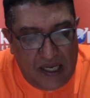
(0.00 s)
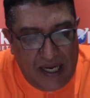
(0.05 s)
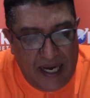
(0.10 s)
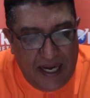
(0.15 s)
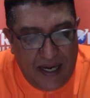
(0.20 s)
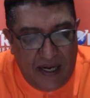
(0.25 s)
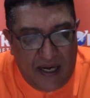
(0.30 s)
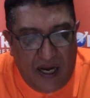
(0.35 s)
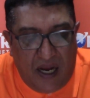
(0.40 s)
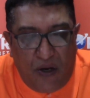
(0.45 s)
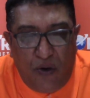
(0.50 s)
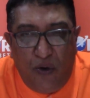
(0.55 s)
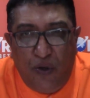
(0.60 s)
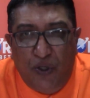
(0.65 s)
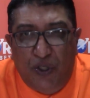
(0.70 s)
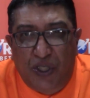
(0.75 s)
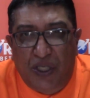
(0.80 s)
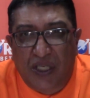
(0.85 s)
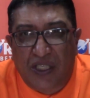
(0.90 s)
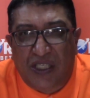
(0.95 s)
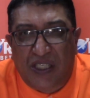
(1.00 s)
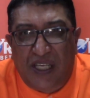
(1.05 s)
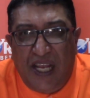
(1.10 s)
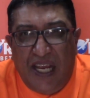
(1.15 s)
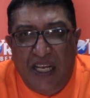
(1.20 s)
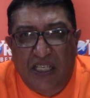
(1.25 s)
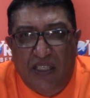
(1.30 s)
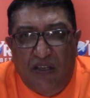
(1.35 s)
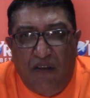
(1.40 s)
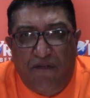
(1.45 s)
In Cahoots
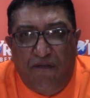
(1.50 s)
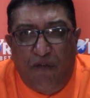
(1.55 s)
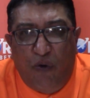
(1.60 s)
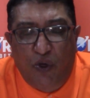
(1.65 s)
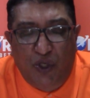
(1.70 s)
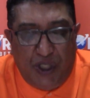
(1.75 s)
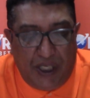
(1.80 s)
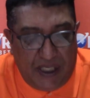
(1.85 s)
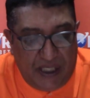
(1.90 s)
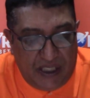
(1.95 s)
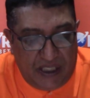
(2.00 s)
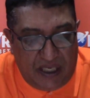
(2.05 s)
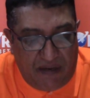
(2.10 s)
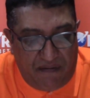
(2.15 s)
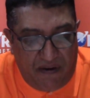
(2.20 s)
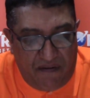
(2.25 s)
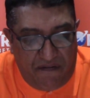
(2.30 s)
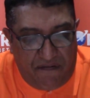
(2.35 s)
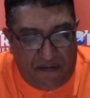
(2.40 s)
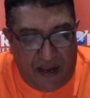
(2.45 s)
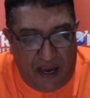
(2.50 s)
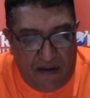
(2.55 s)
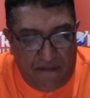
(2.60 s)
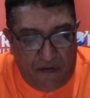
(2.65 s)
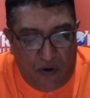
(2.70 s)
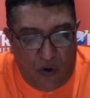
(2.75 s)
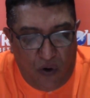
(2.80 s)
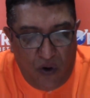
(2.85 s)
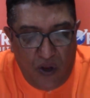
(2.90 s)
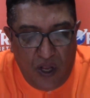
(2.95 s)
stays
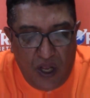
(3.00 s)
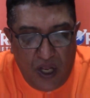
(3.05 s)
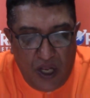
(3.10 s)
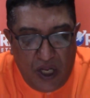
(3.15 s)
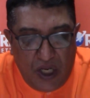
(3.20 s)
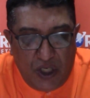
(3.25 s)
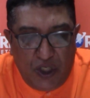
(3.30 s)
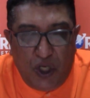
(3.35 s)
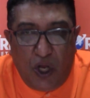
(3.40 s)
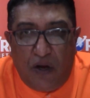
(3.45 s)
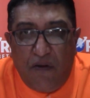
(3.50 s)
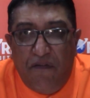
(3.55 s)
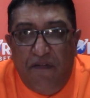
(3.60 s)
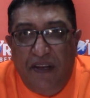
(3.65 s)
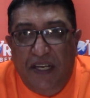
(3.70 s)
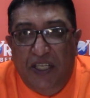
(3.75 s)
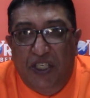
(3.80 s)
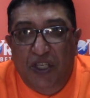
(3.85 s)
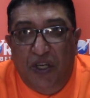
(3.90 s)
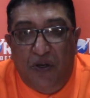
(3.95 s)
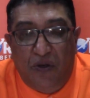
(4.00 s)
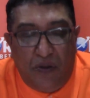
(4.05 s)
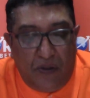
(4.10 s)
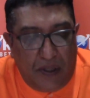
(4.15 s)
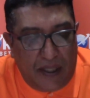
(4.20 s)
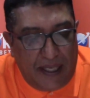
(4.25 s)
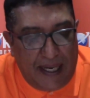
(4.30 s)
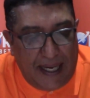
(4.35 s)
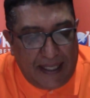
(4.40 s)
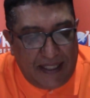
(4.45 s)
14750. Don Vito
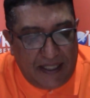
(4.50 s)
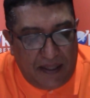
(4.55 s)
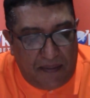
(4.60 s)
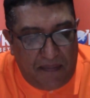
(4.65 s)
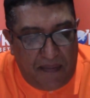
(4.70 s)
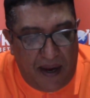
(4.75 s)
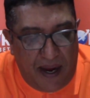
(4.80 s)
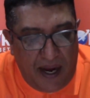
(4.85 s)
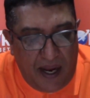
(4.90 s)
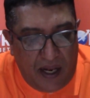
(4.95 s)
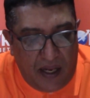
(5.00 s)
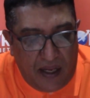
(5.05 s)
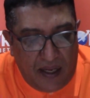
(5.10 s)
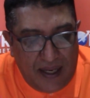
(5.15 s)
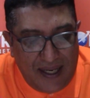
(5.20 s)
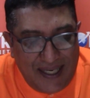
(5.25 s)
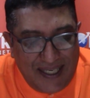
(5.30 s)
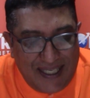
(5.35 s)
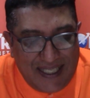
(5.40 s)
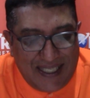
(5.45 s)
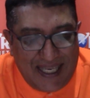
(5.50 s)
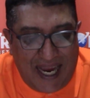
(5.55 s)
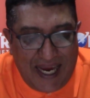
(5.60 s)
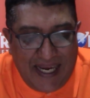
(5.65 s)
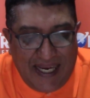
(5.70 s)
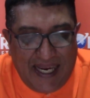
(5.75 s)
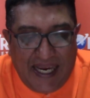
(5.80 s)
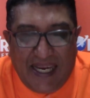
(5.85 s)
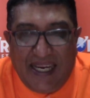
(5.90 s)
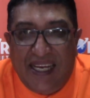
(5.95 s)
gets a mile.
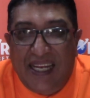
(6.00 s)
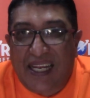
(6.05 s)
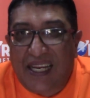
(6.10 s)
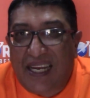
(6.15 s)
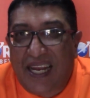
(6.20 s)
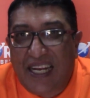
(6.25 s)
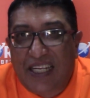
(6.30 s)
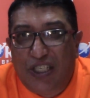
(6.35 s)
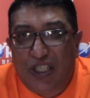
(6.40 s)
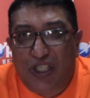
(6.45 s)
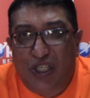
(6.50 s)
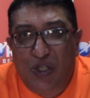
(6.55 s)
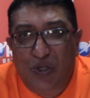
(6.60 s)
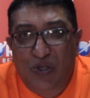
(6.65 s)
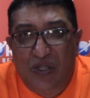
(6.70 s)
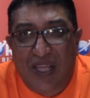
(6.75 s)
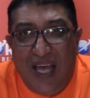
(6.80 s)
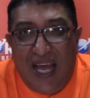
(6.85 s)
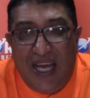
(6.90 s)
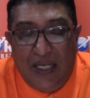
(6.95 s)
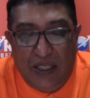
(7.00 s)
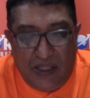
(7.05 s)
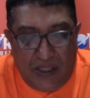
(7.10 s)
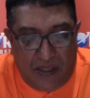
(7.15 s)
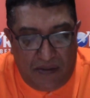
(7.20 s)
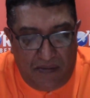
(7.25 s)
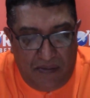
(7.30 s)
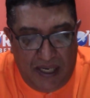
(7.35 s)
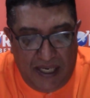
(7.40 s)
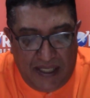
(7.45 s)
Psychic gets
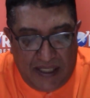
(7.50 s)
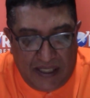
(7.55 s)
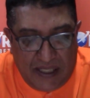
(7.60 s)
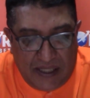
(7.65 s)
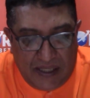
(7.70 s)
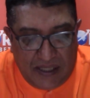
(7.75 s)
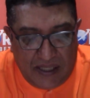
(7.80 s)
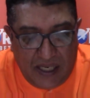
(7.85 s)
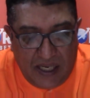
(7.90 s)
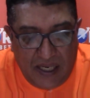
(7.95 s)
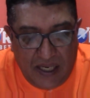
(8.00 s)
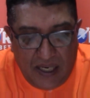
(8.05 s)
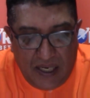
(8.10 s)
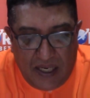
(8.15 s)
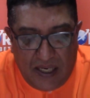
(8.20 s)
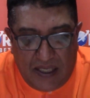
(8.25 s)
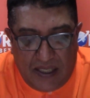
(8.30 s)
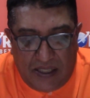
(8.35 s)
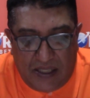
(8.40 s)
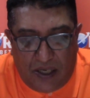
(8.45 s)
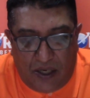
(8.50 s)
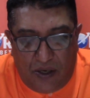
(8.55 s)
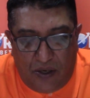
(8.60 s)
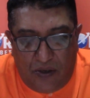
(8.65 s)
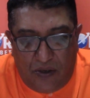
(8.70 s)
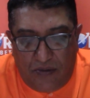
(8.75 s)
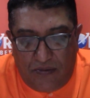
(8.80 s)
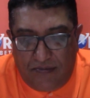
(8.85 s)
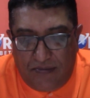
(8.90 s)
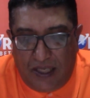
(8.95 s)
2,000 meters.
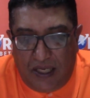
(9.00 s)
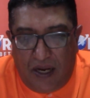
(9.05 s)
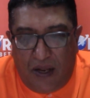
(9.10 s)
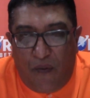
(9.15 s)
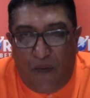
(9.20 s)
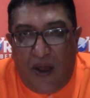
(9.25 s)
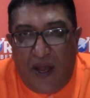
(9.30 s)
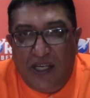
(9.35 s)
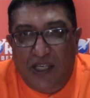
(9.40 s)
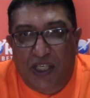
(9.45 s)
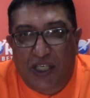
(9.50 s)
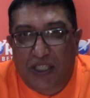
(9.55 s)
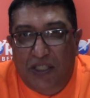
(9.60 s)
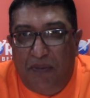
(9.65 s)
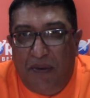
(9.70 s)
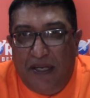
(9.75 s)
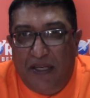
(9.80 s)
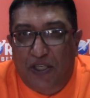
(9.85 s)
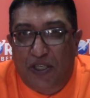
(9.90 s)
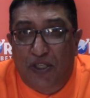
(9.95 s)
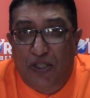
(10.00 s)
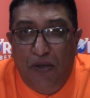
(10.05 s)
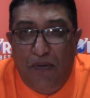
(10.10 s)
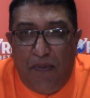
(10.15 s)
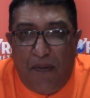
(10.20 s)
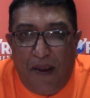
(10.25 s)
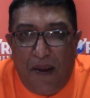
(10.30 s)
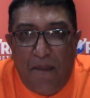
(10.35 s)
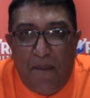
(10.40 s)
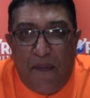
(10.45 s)
So, while she's been
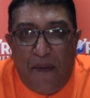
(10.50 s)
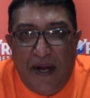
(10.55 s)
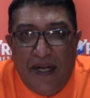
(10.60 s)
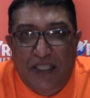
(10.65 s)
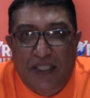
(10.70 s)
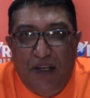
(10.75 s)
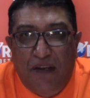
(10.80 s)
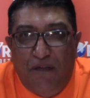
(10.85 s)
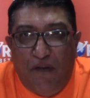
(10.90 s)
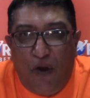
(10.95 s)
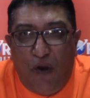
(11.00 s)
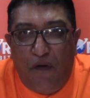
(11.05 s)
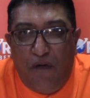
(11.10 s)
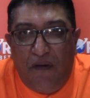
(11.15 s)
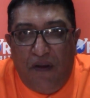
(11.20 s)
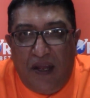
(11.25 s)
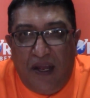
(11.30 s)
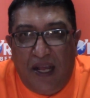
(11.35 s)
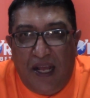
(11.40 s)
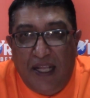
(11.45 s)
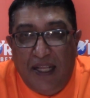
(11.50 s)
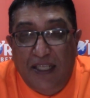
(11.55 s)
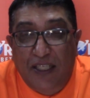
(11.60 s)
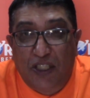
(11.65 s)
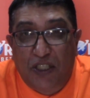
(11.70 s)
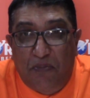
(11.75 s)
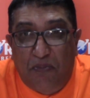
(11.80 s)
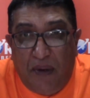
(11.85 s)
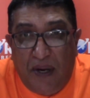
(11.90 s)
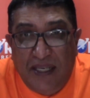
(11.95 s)
super impressive over the
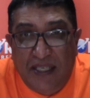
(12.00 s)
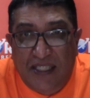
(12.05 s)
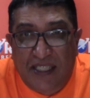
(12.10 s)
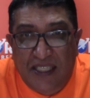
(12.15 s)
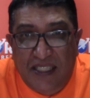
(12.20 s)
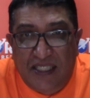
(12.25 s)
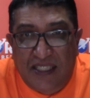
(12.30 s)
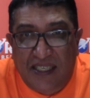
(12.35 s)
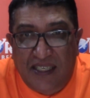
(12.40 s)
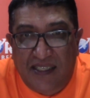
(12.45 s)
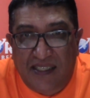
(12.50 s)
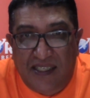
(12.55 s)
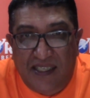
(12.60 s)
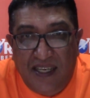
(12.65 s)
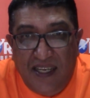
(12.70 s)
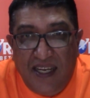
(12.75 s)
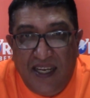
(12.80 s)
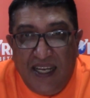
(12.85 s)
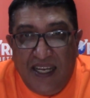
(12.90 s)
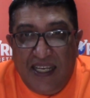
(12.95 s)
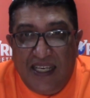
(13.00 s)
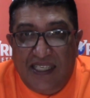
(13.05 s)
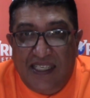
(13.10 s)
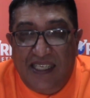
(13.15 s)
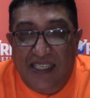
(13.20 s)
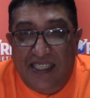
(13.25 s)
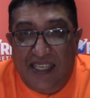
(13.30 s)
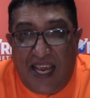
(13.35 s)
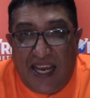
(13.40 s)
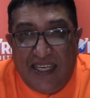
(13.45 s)
sprint distance,
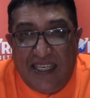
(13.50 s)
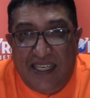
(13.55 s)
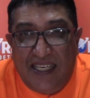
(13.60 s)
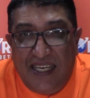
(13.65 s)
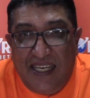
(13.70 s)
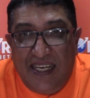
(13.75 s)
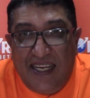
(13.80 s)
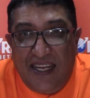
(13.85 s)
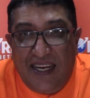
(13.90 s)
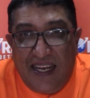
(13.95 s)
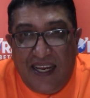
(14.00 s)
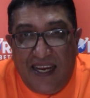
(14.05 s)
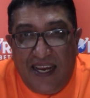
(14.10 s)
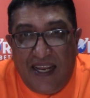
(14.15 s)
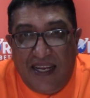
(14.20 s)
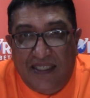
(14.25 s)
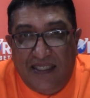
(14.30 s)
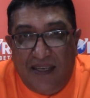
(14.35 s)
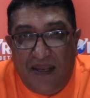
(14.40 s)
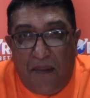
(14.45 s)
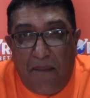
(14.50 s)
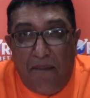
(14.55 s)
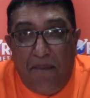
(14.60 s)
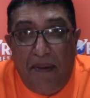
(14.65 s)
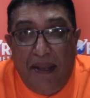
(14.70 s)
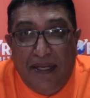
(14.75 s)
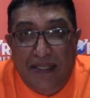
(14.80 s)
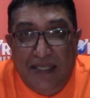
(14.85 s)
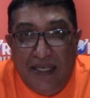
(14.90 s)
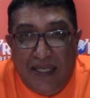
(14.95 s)
she's actually going to get
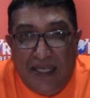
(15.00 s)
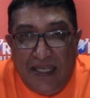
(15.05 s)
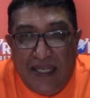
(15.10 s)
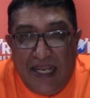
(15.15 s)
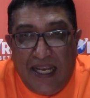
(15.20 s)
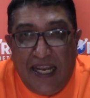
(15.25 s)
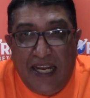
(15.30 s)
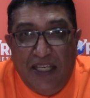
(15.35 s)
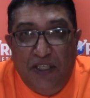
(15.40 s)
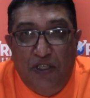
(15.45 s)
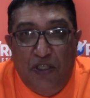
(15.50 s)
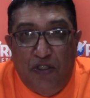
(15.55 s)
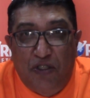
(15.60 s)
better and